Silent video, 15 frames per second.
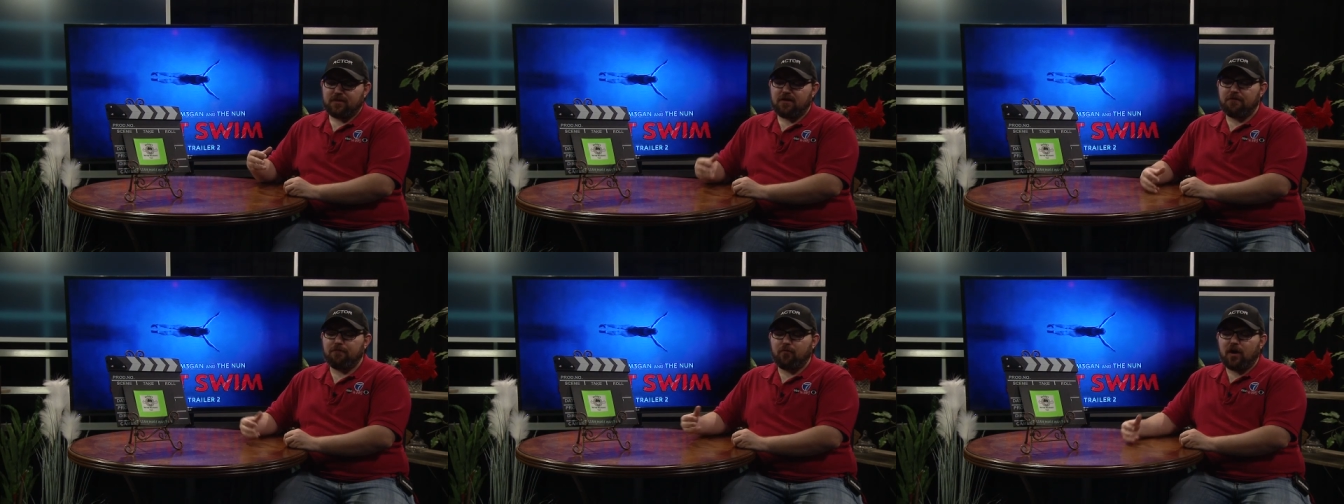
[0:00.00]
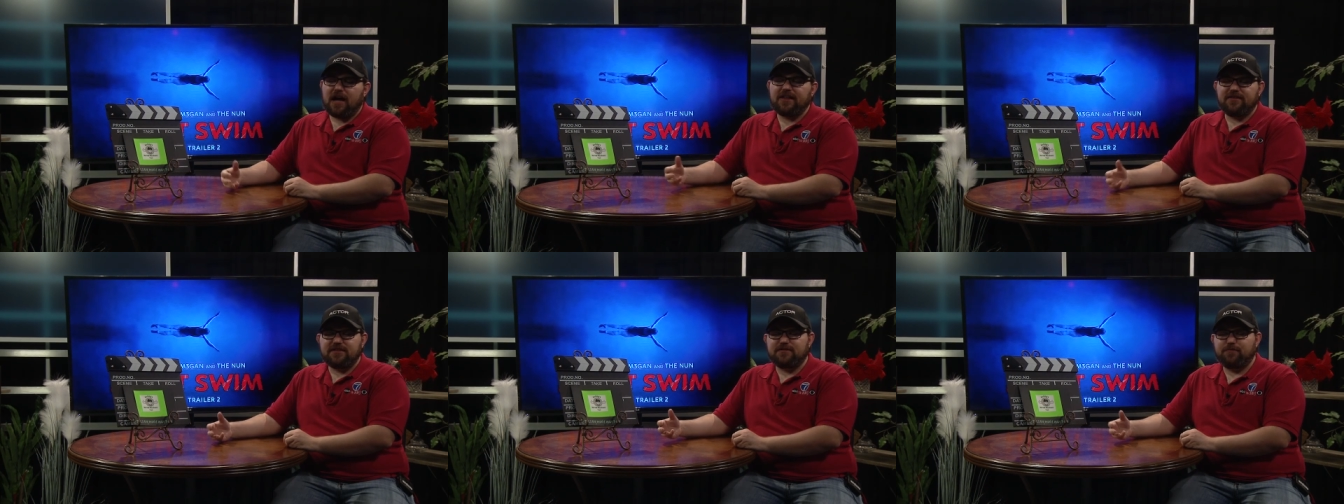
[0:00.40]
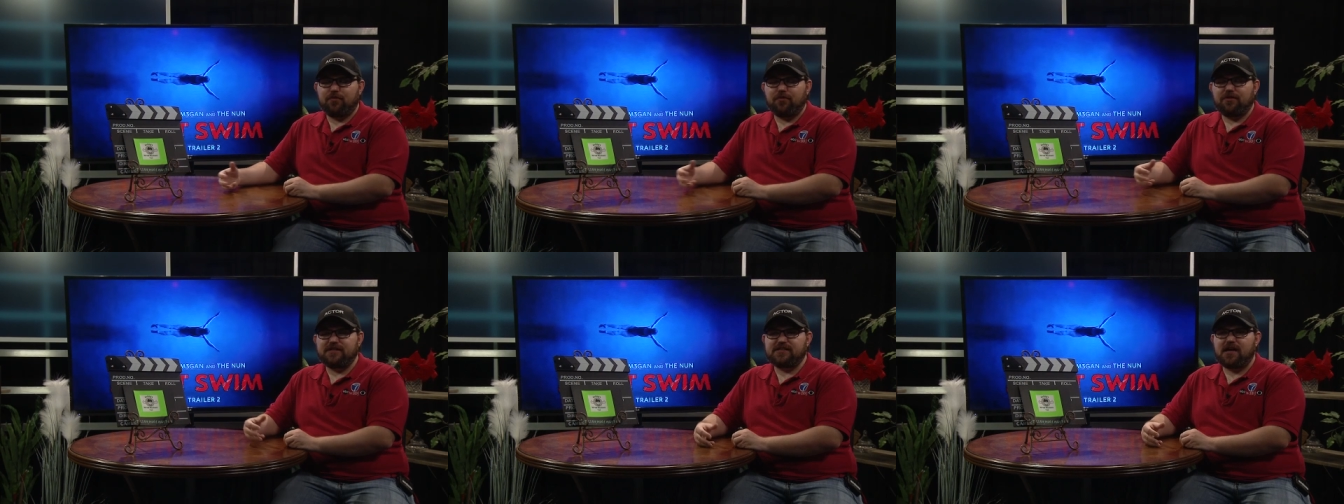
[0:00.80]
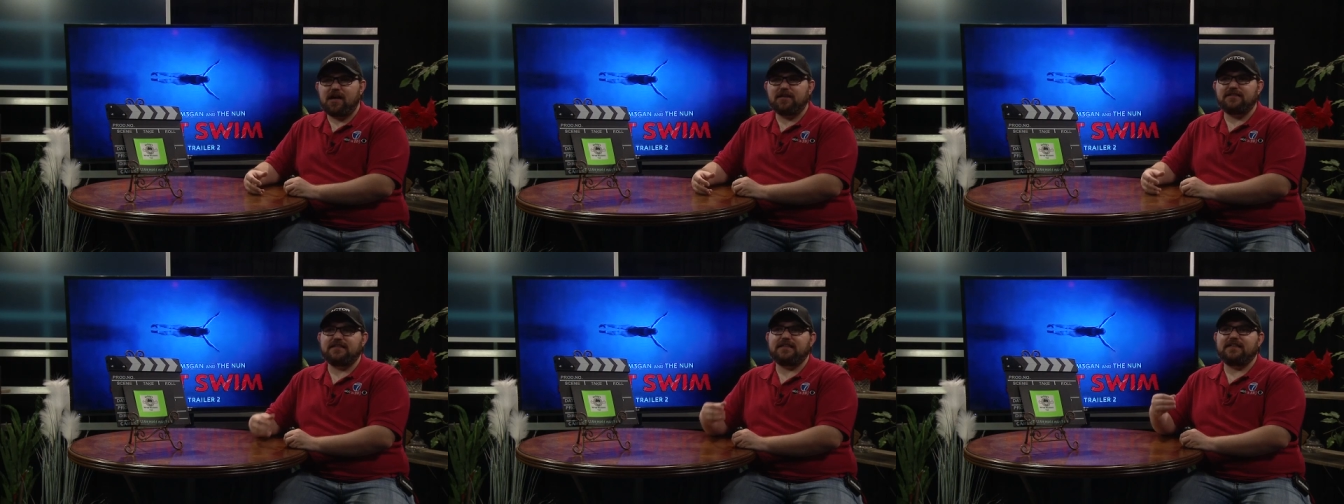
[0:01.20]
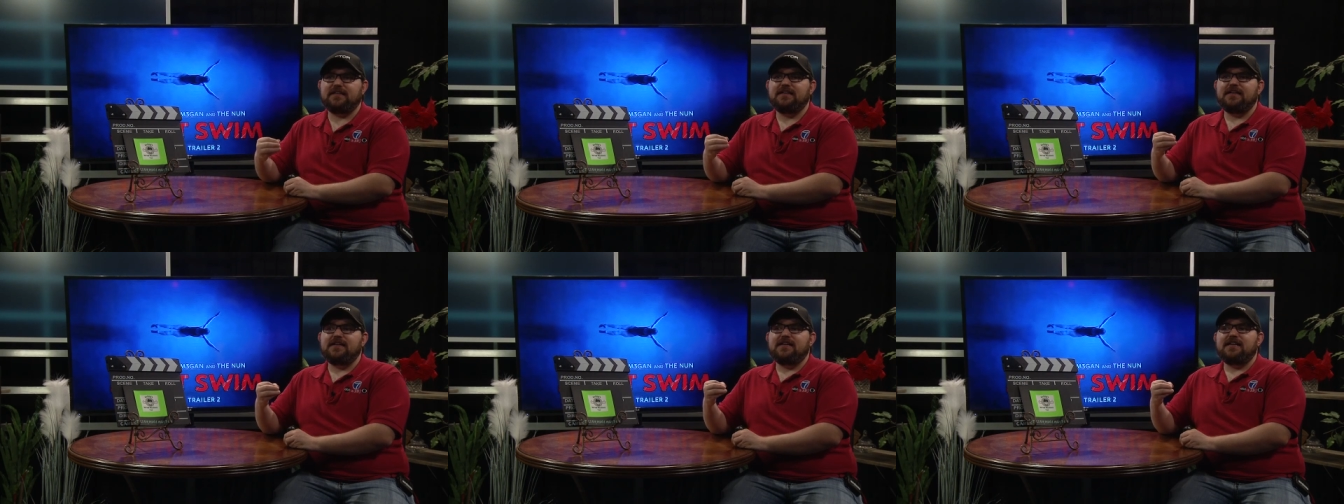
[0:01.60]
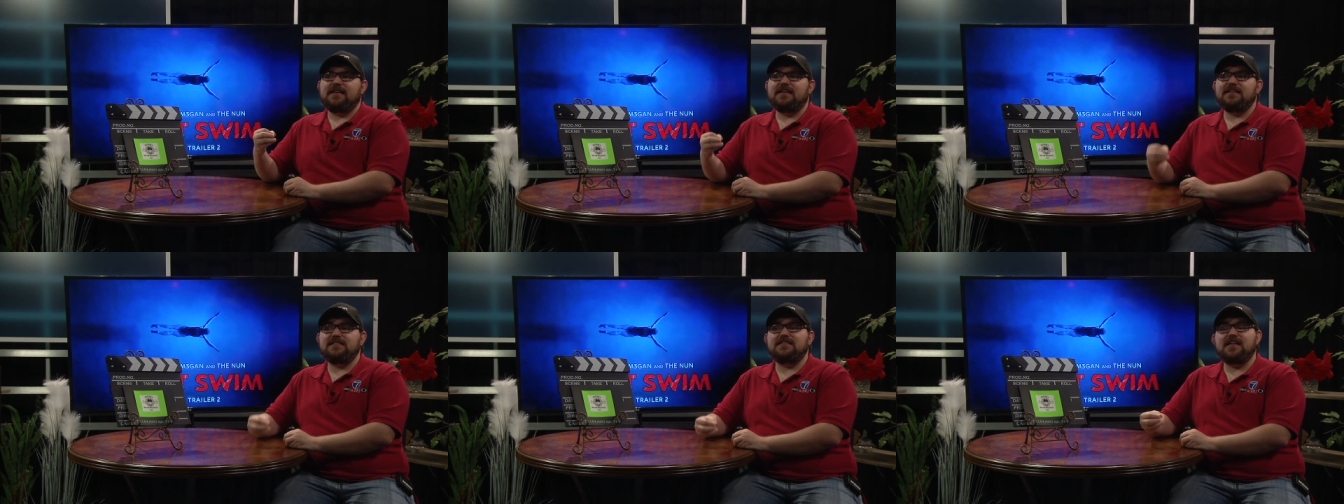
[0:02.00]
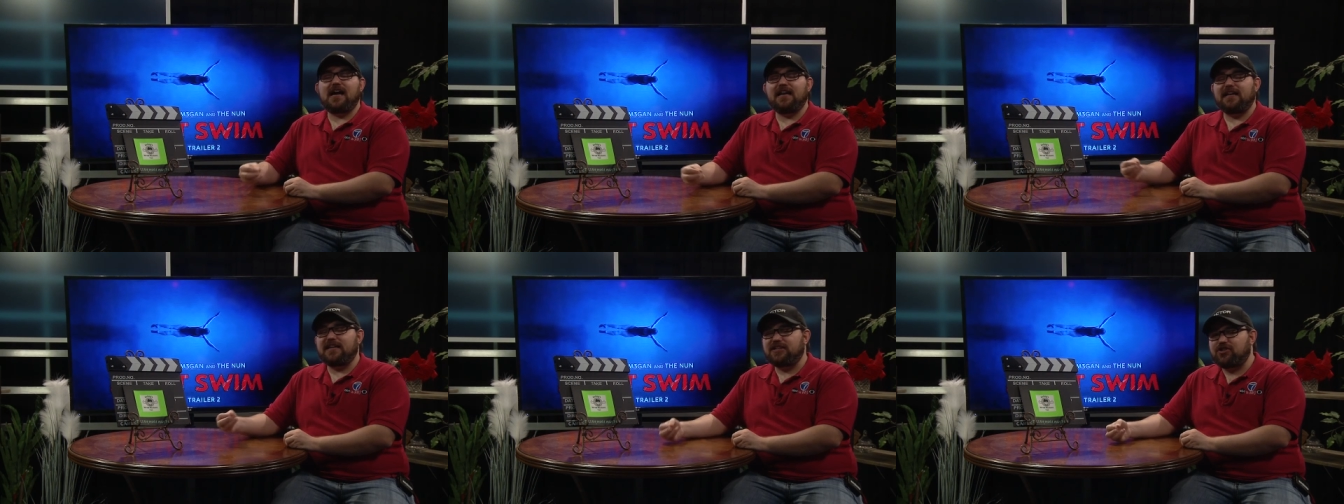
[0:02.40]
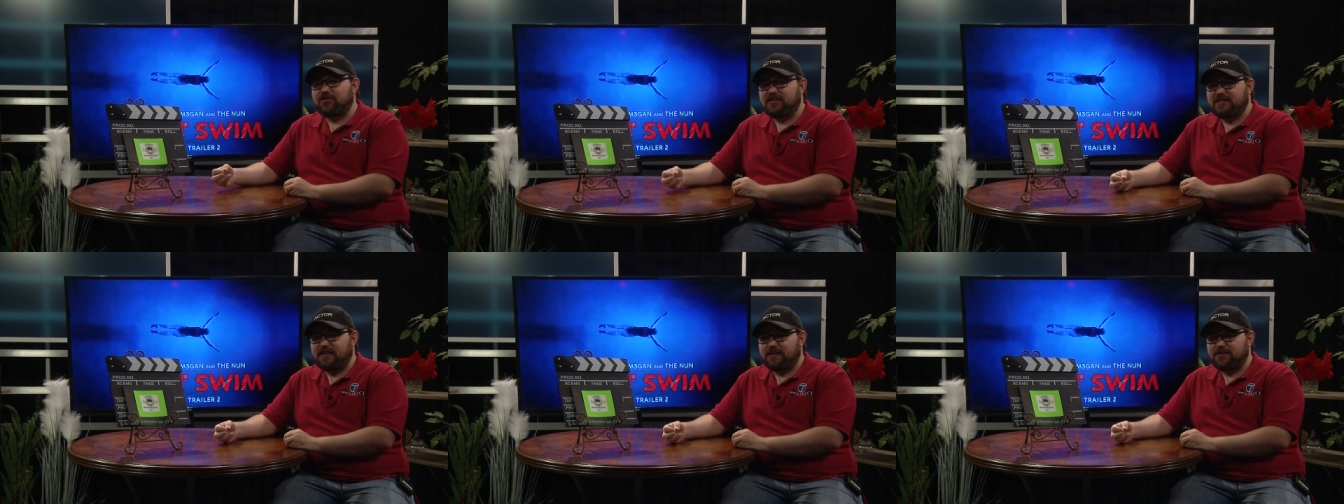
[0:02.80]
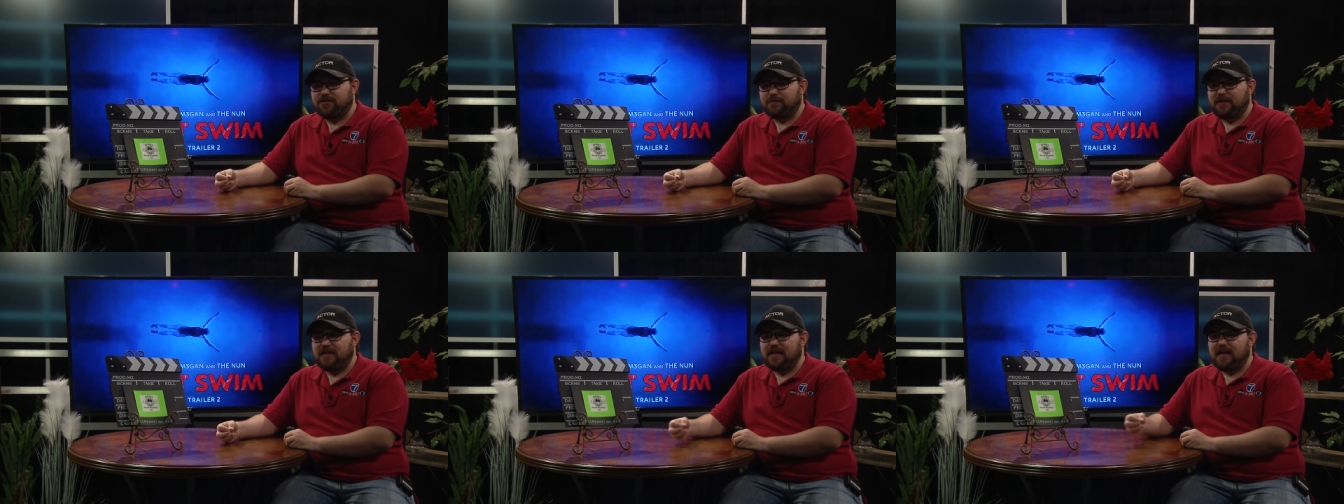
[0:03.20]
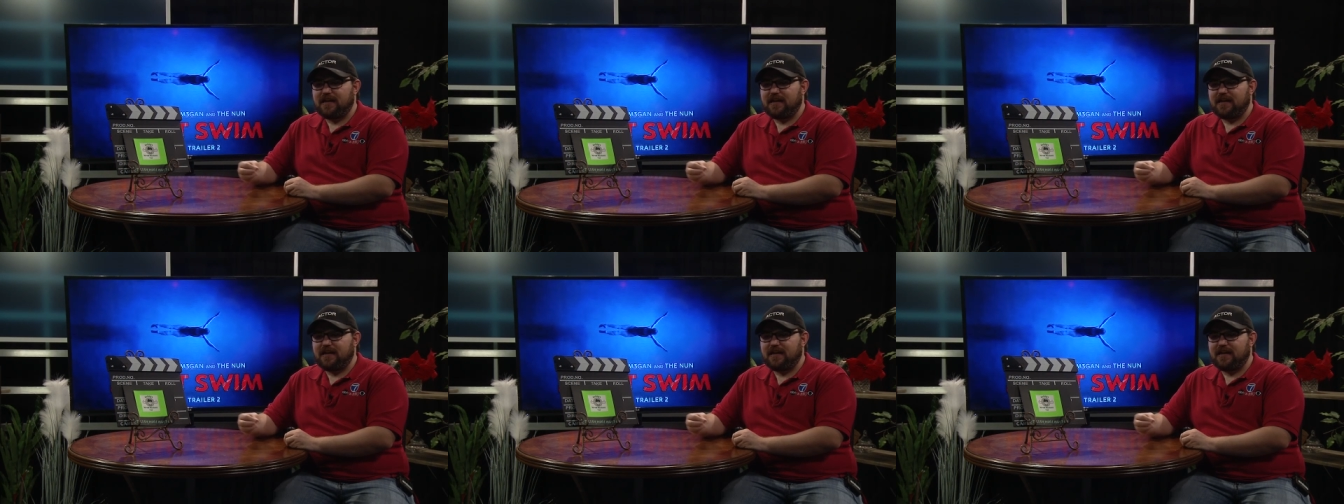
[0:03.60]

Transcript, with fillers: of why this pool is haunted is not interesting to me.